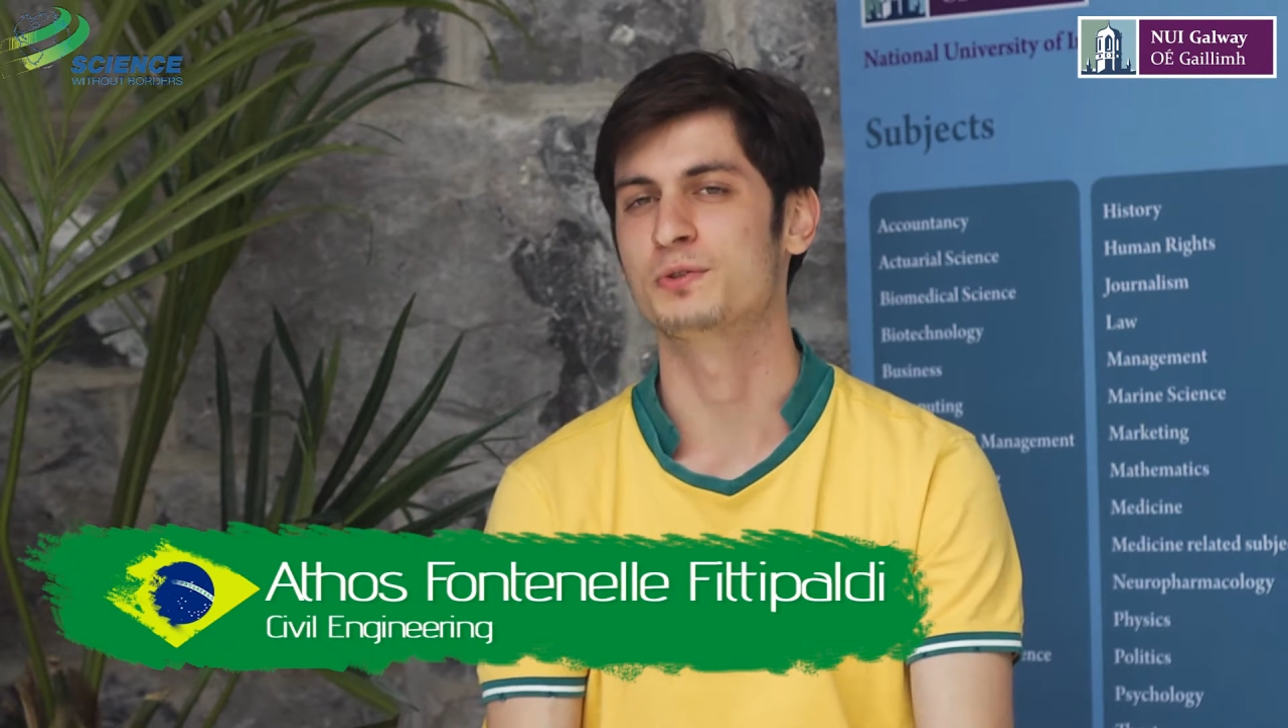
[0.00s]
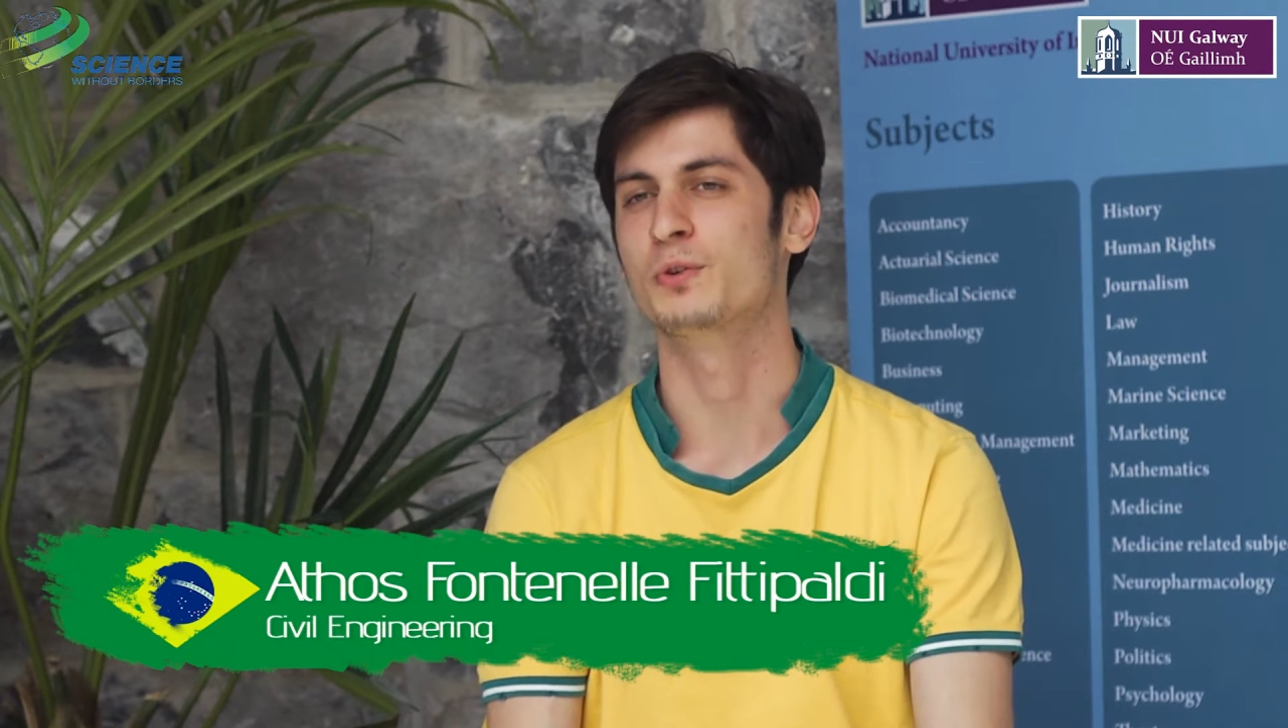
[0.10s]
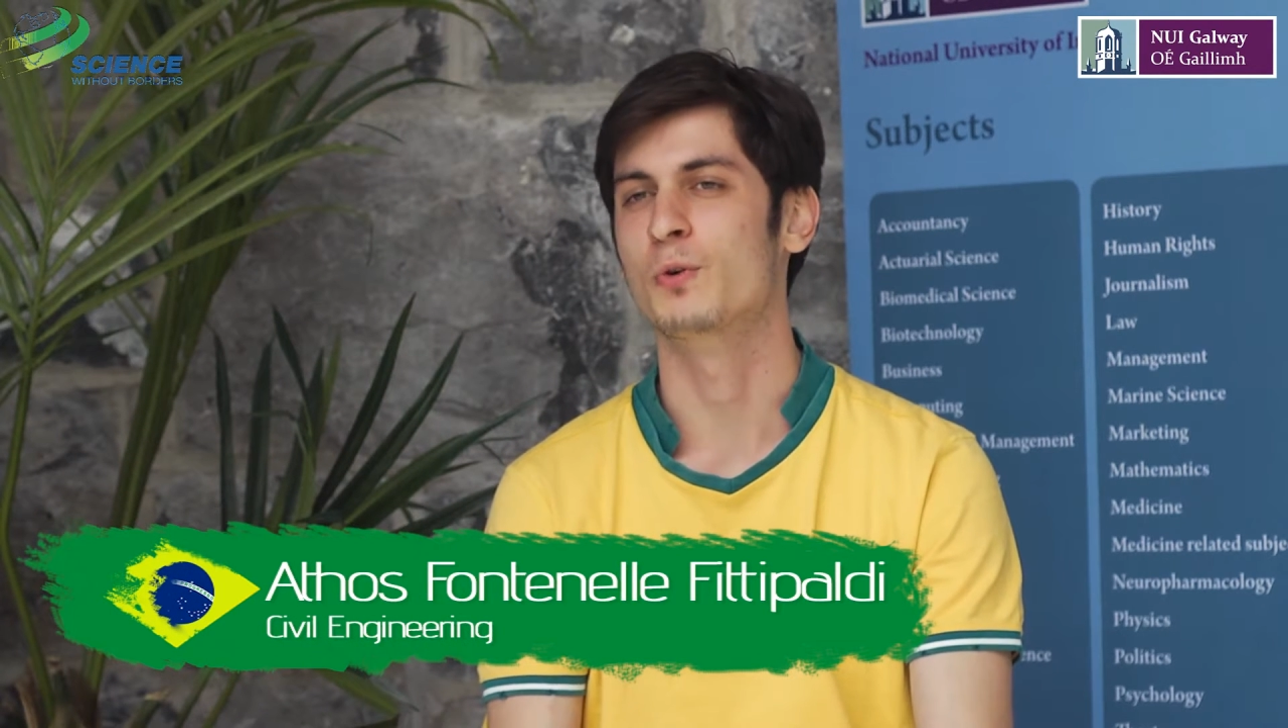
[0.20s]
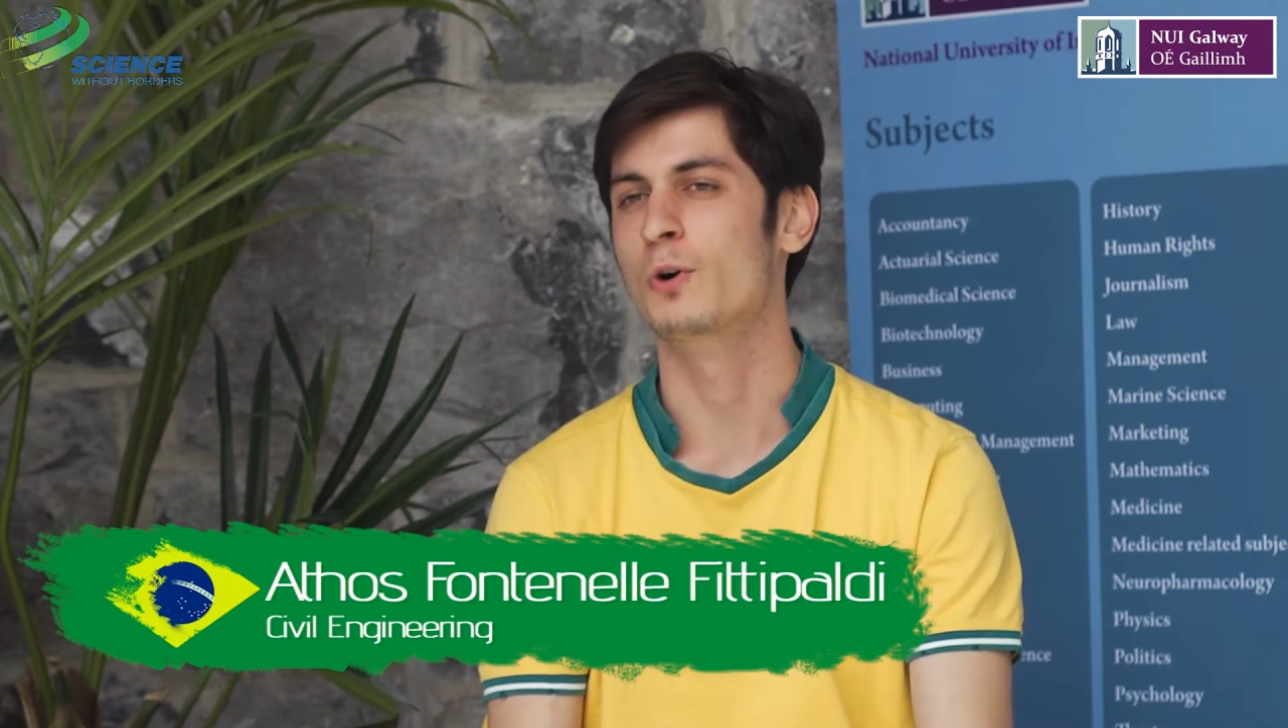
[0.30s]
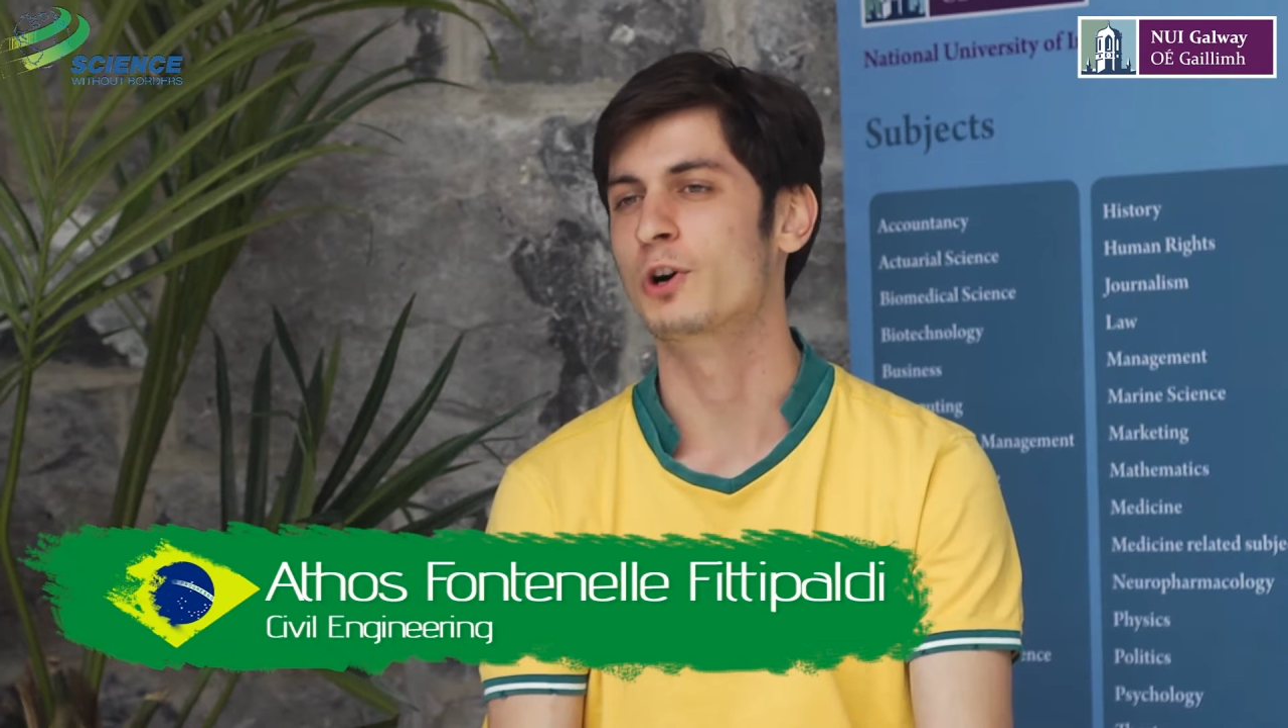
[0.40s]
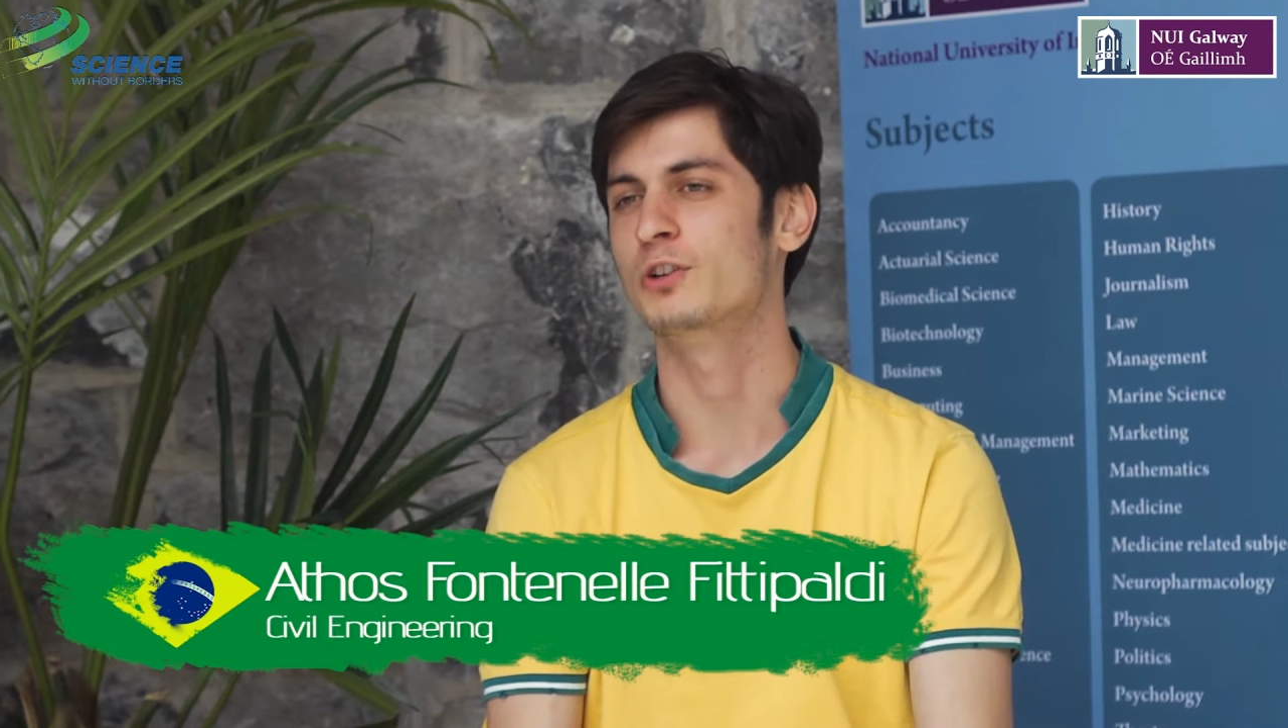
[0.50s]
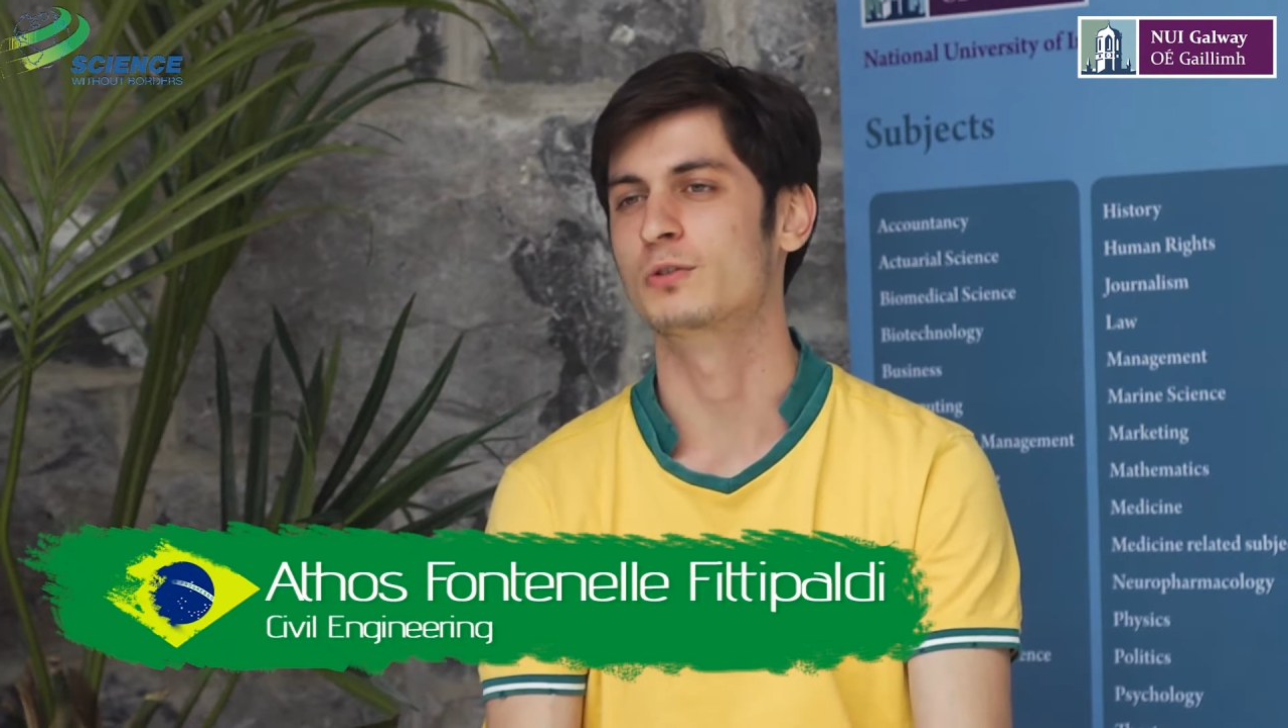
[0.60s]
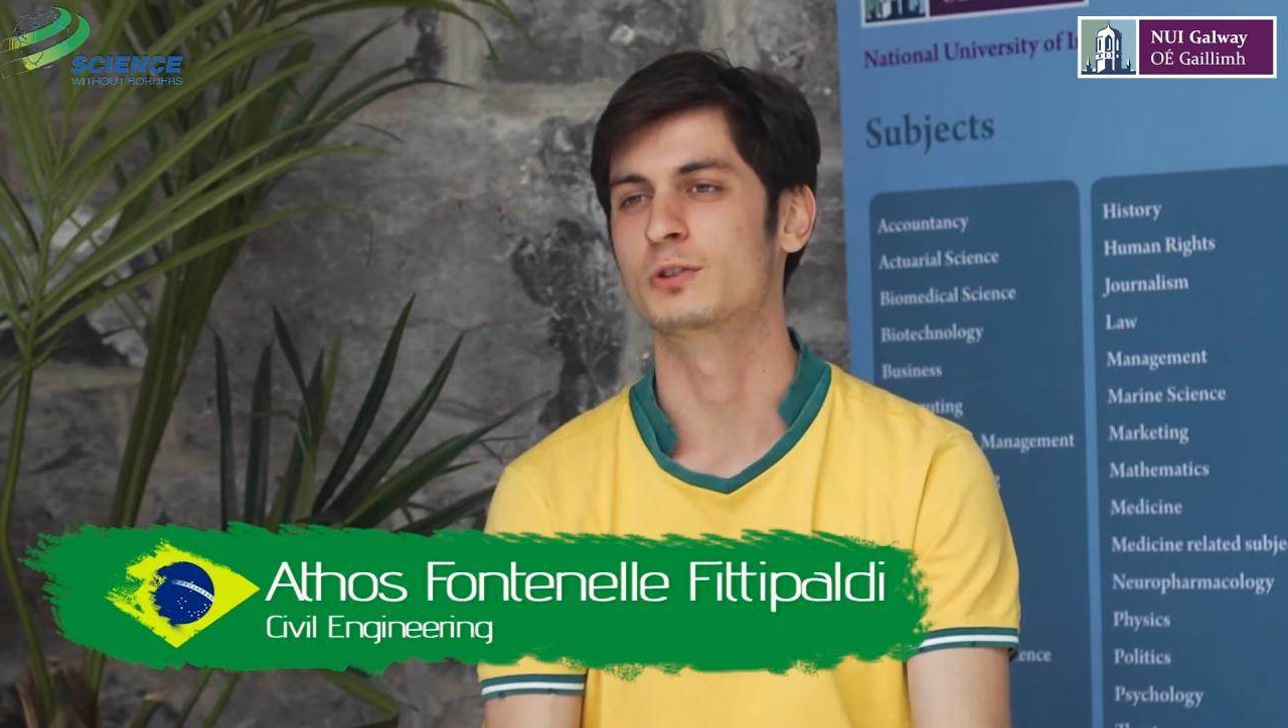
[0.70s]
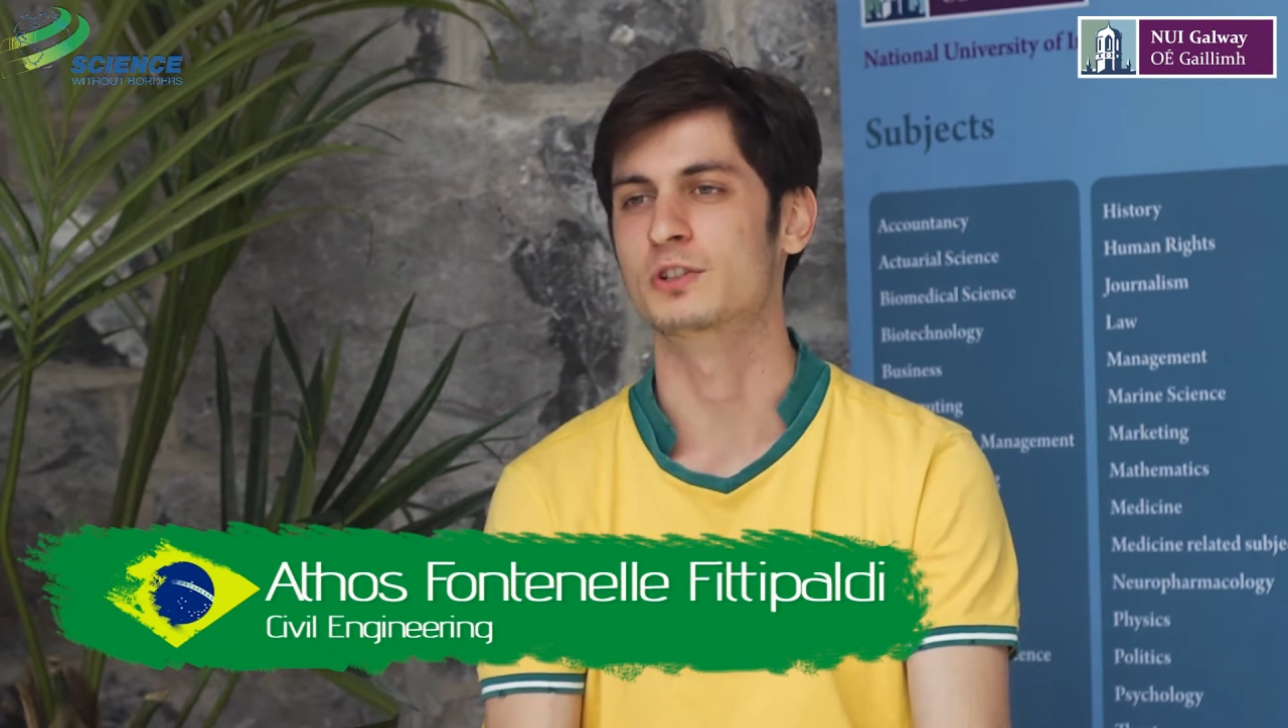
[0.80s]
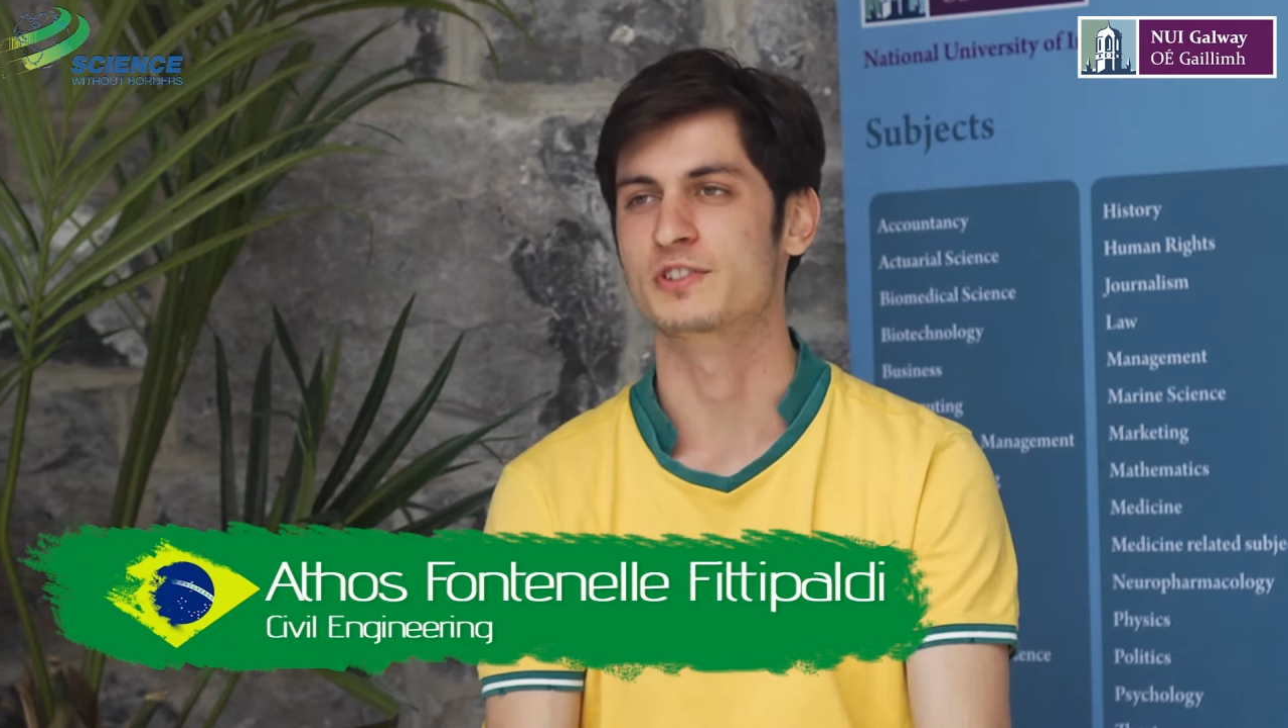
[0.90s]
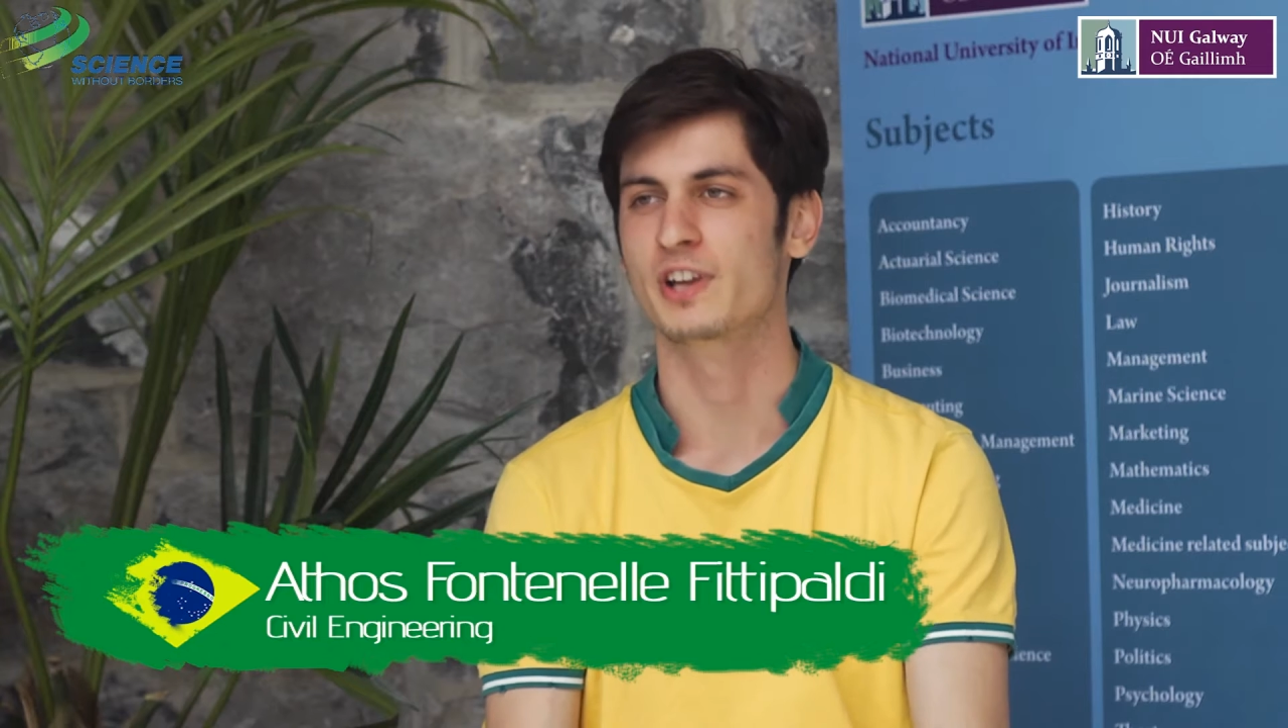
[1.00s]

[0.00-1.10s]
to Cork or